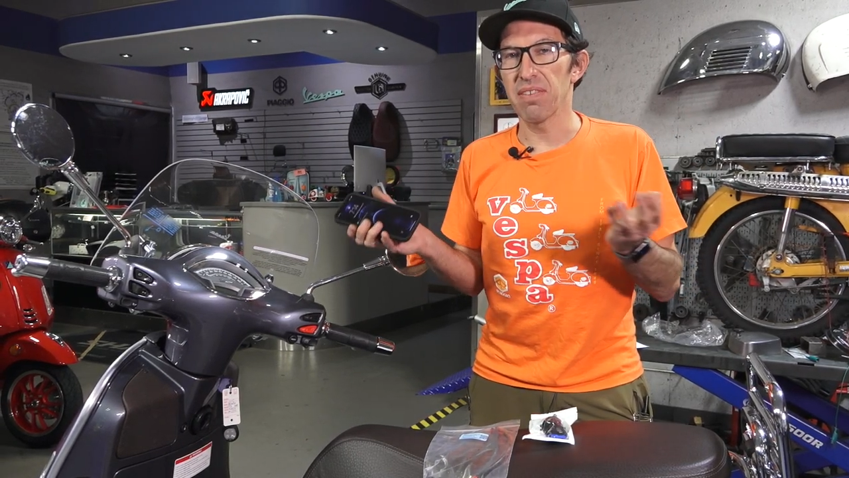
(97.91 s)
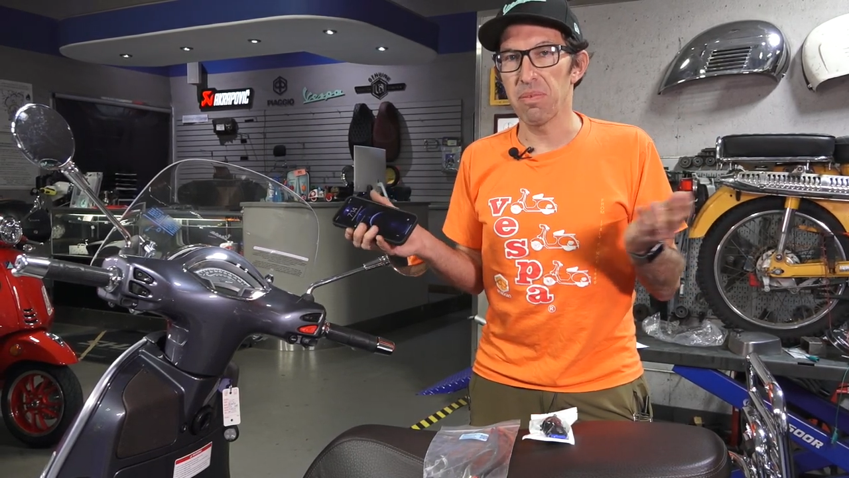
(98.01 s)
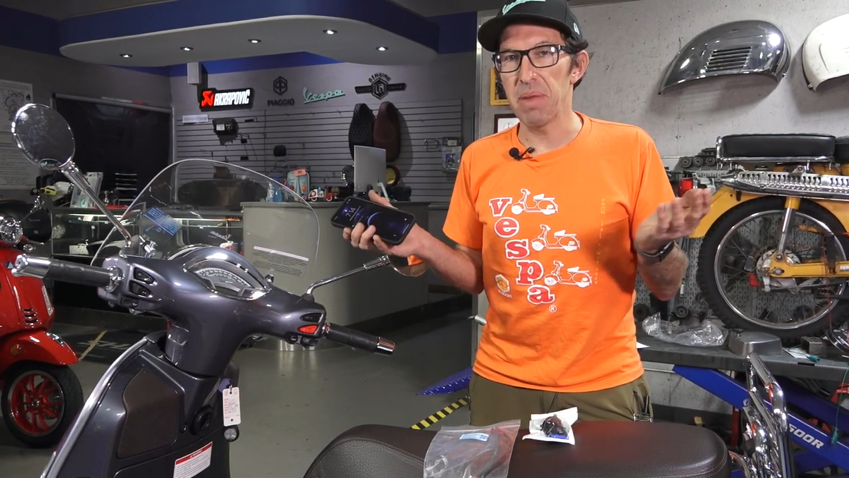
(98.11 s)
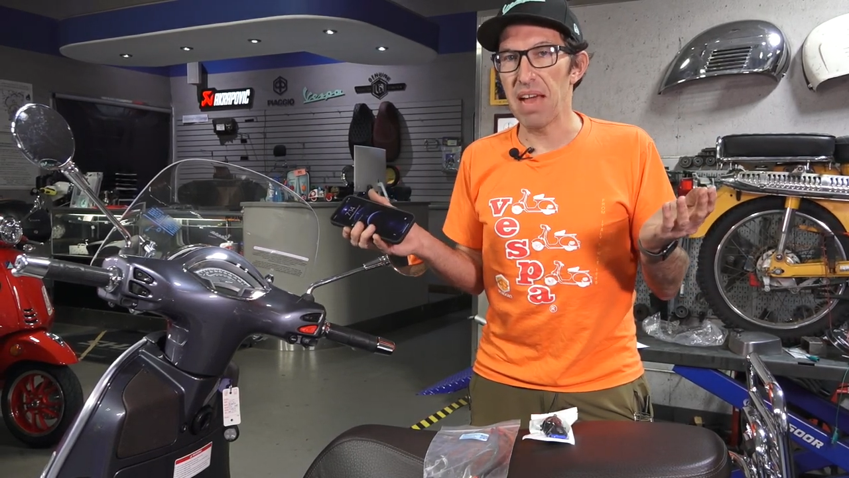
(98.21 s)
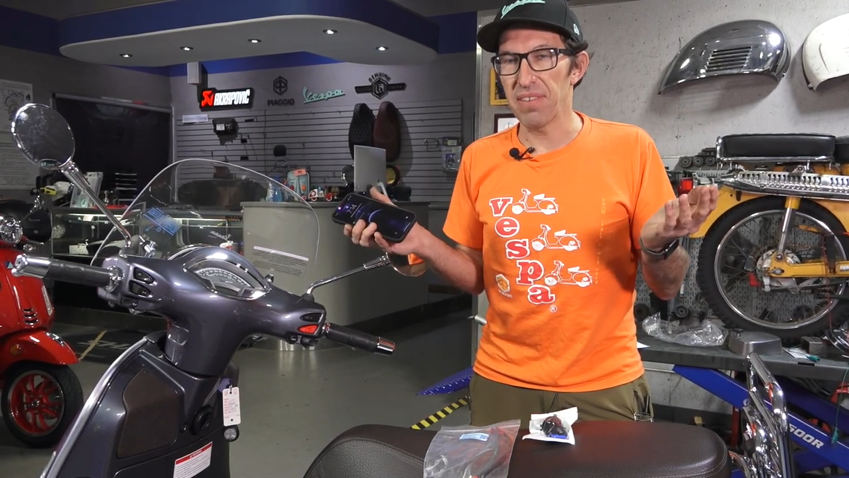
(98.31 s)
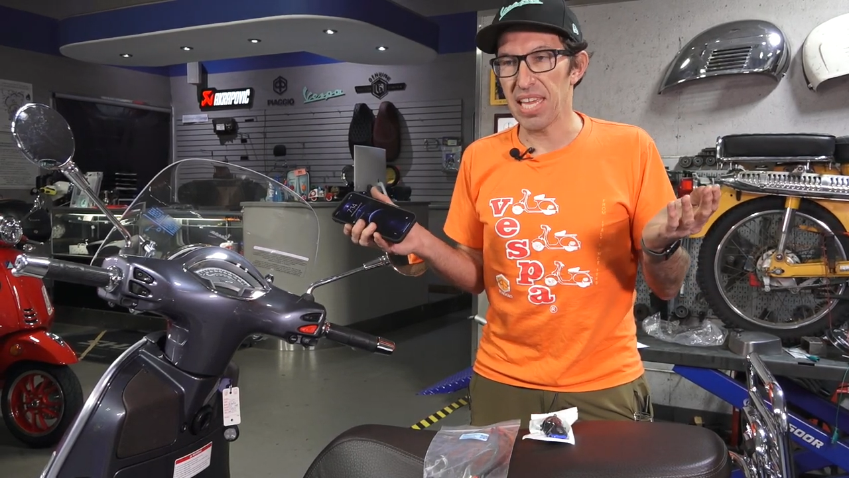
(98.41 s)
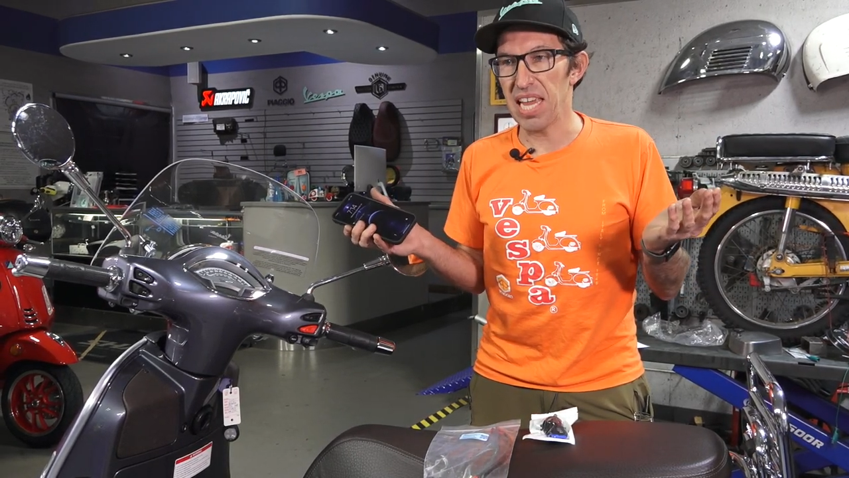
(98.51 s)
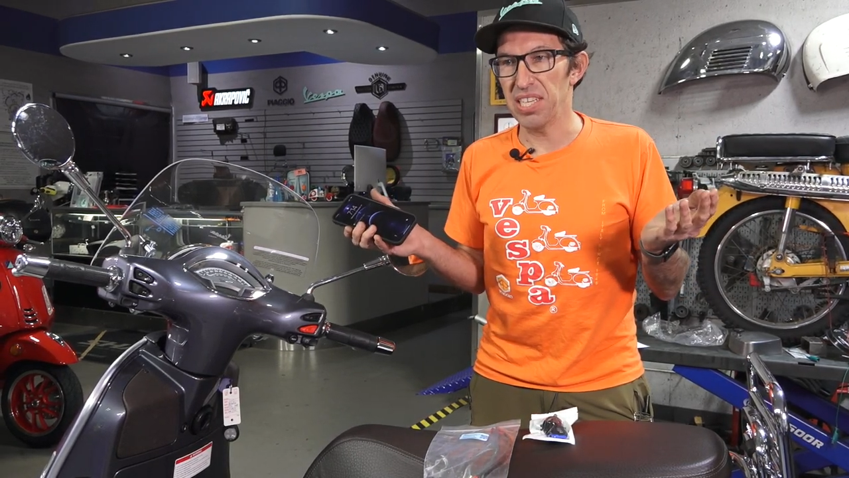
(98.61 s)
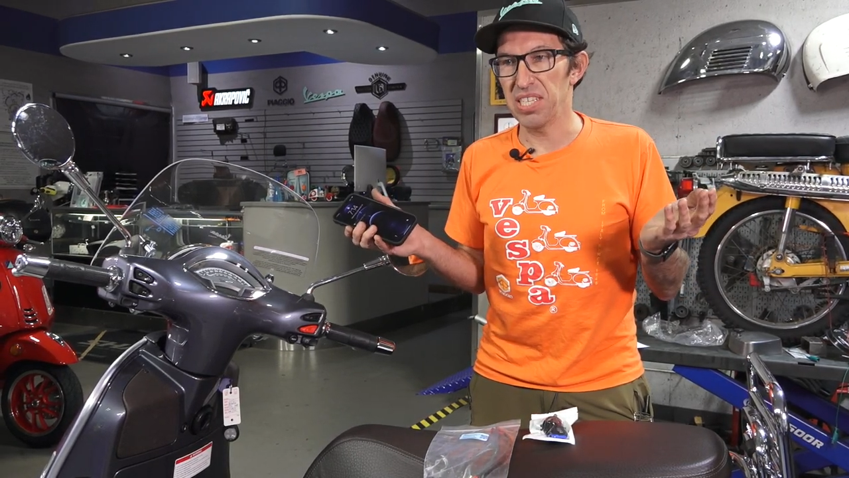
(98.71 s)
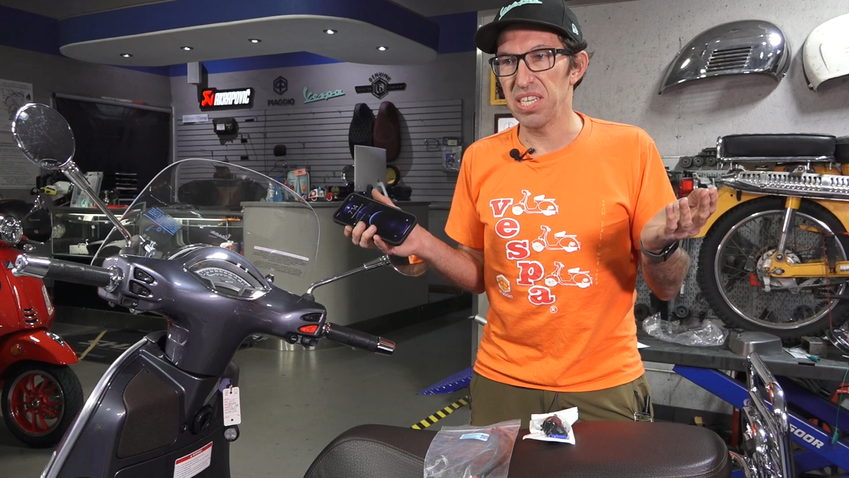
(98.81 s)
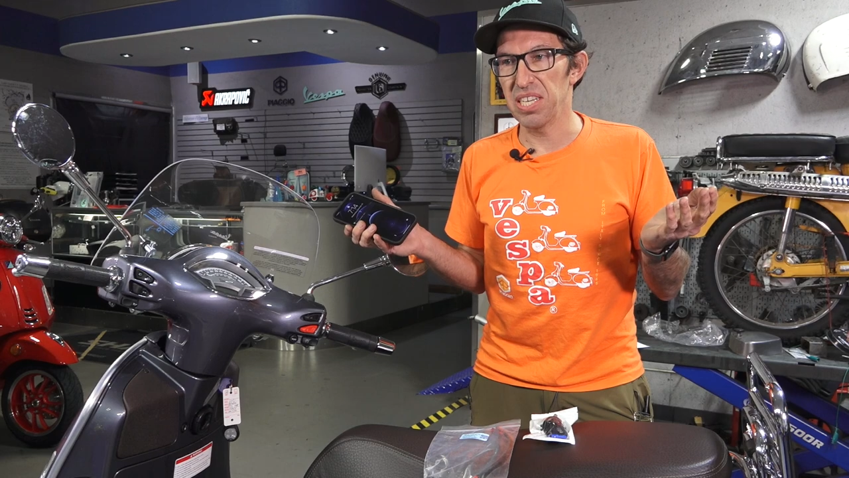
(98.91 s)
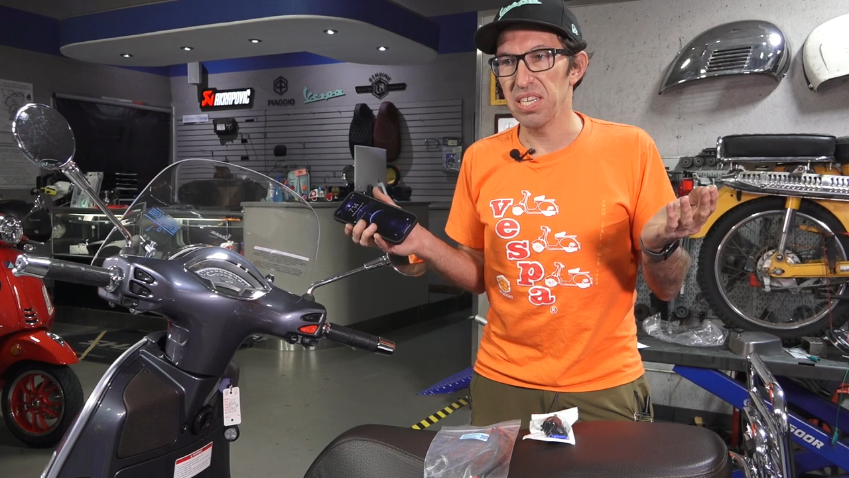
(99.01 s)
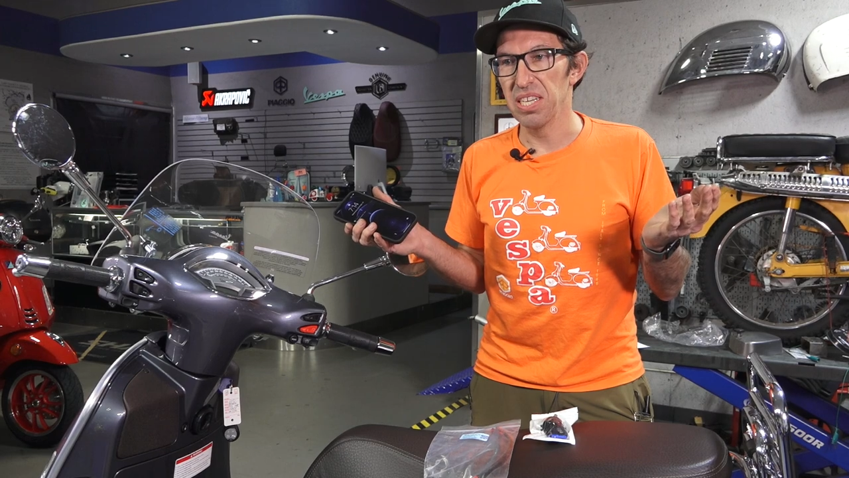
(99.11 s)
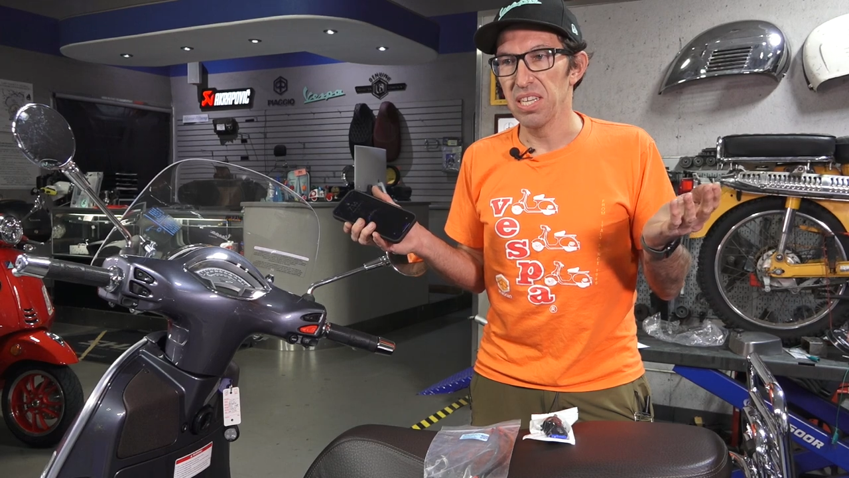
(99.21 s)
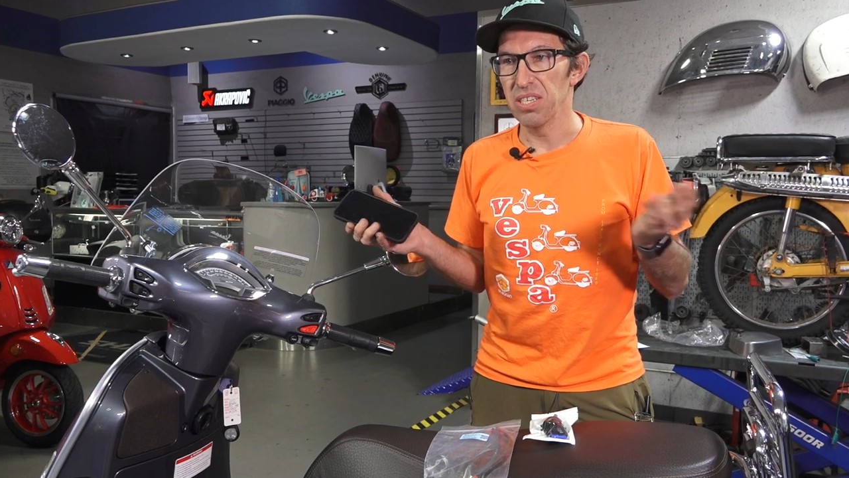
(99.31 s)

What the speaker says: from navigation